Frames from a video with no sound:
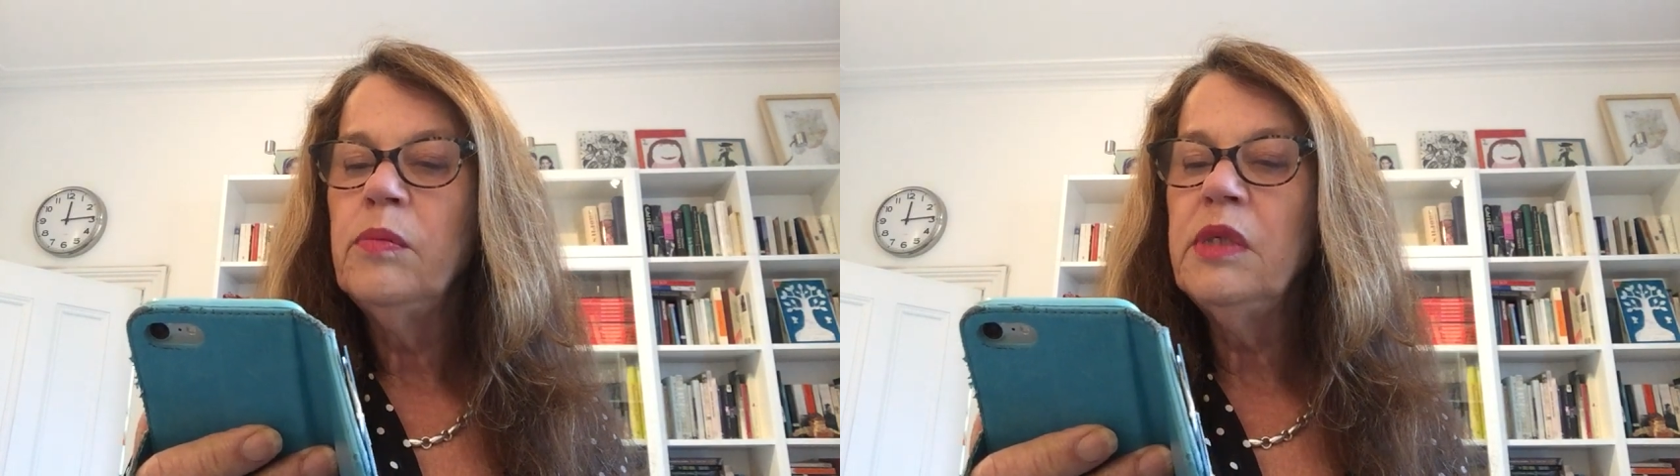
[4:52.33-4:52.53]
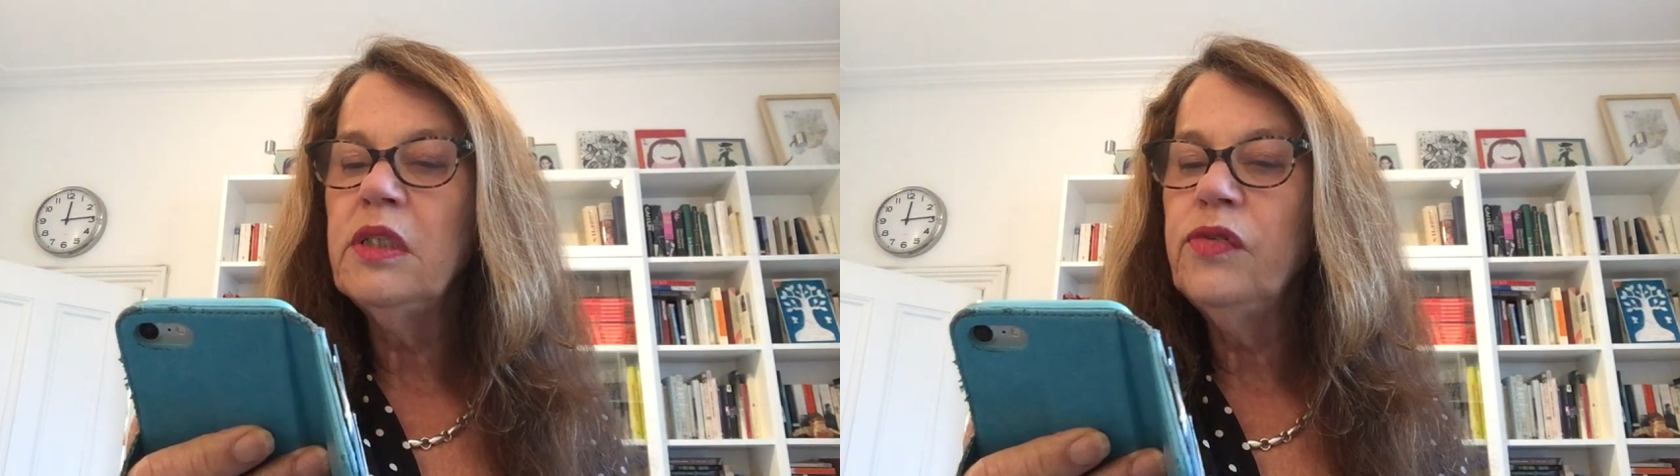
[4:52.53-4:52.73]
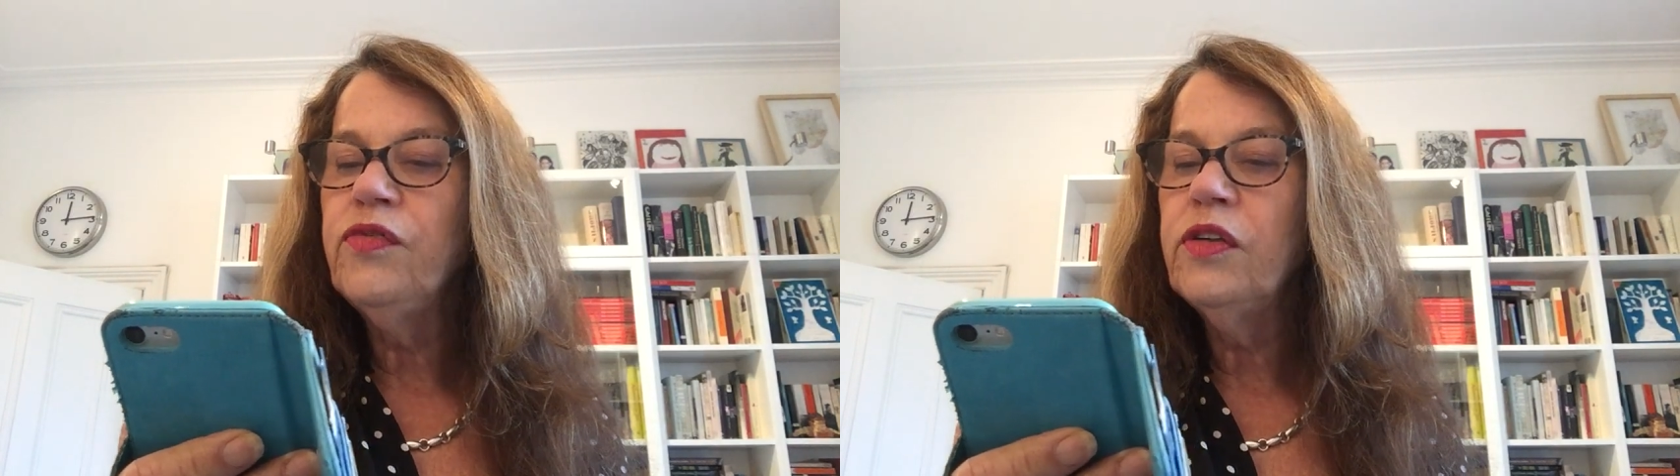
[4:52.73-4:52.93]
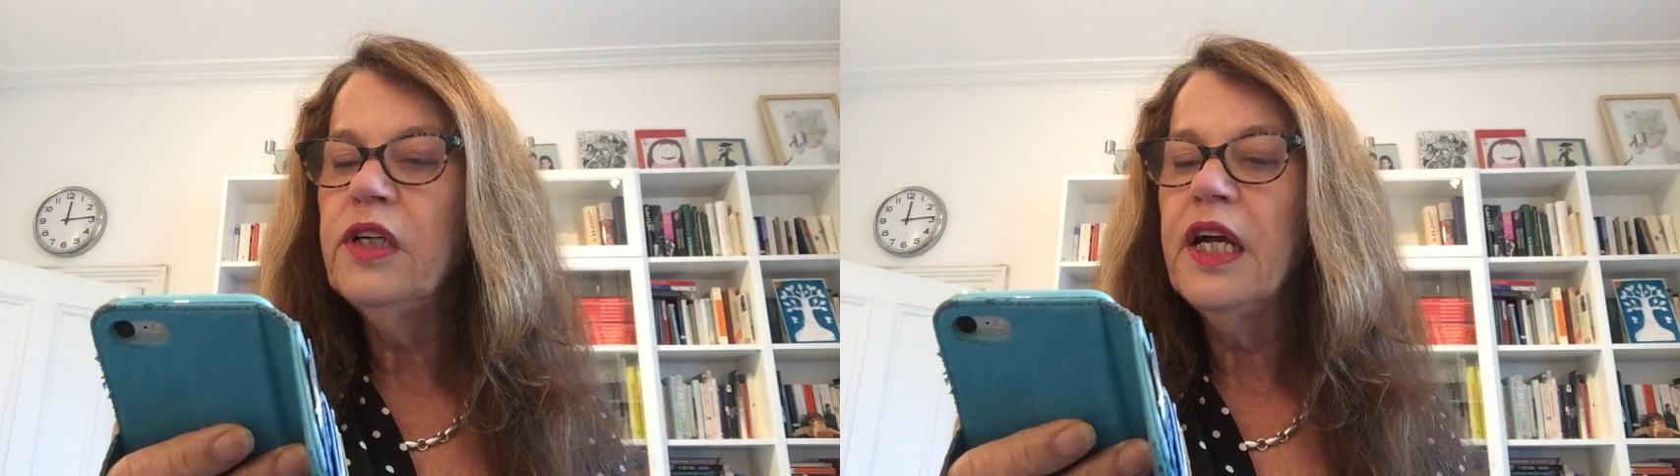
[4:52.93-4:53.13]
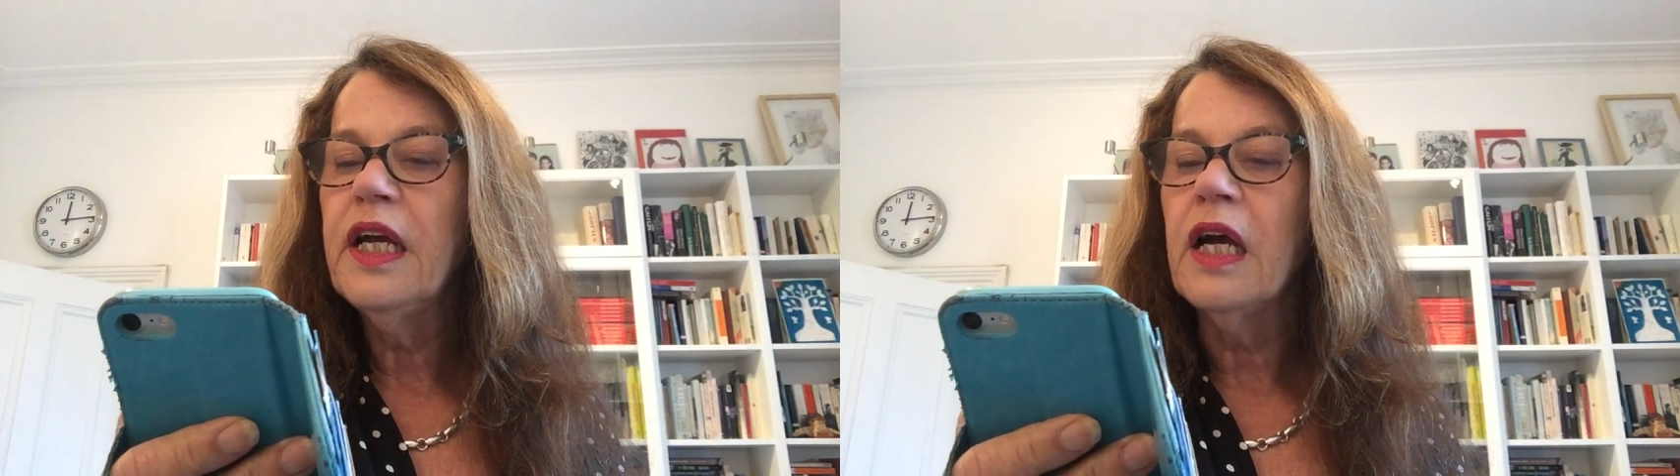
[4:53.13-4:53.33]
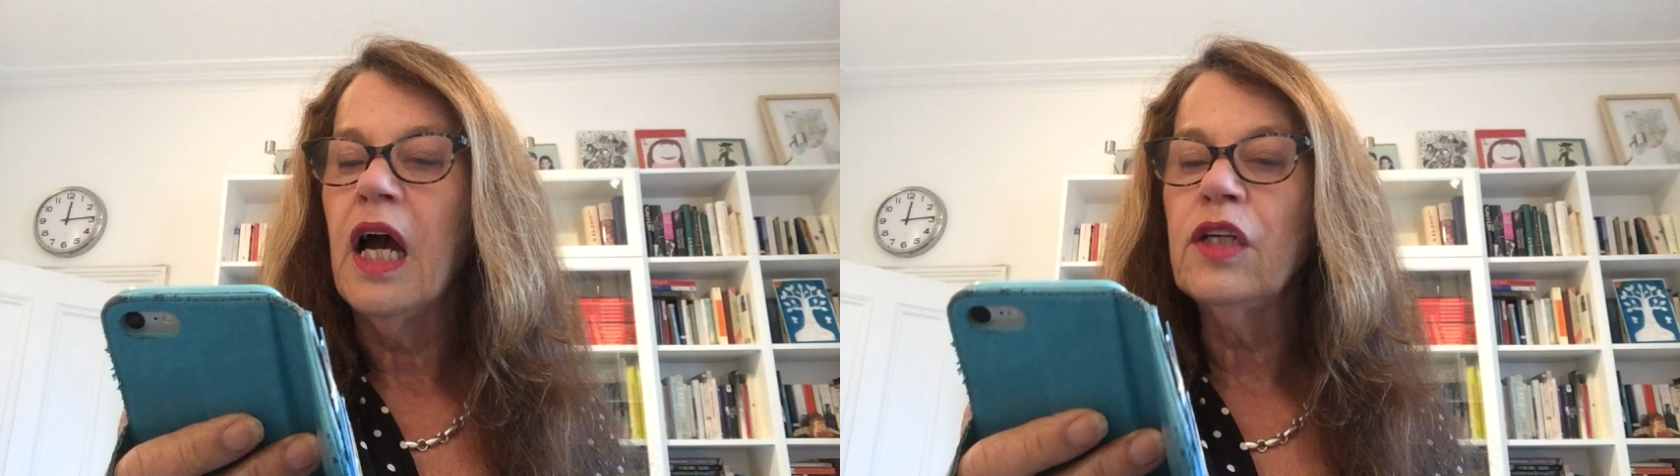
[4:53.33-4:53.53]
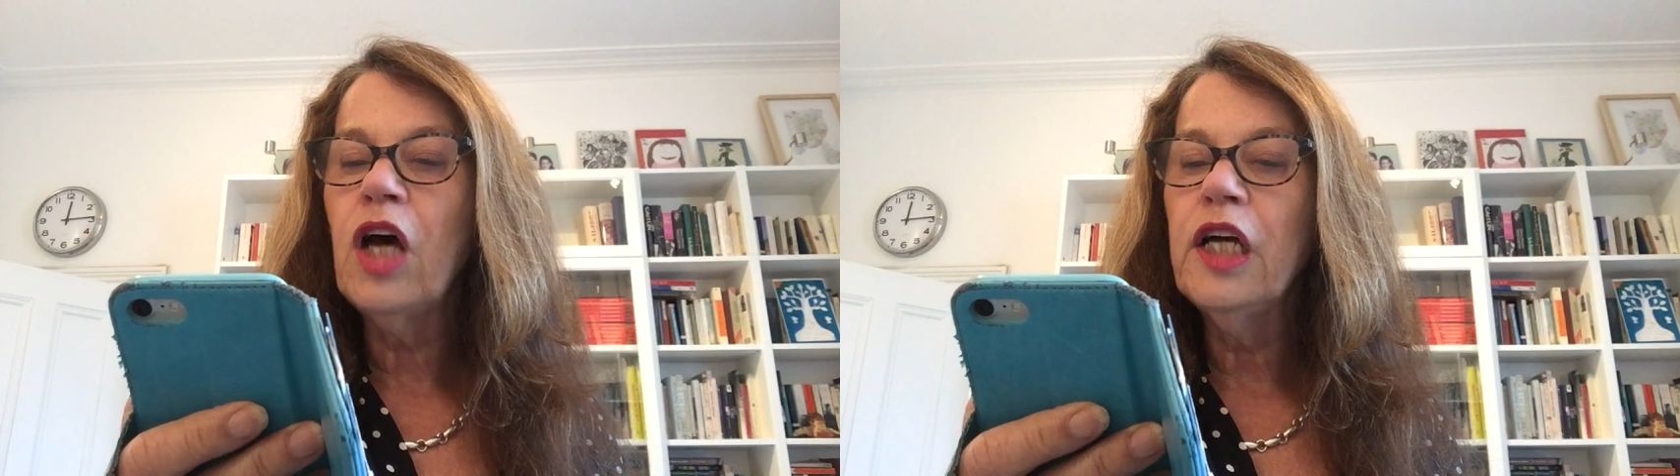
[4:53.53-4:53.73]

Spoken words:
milfoy and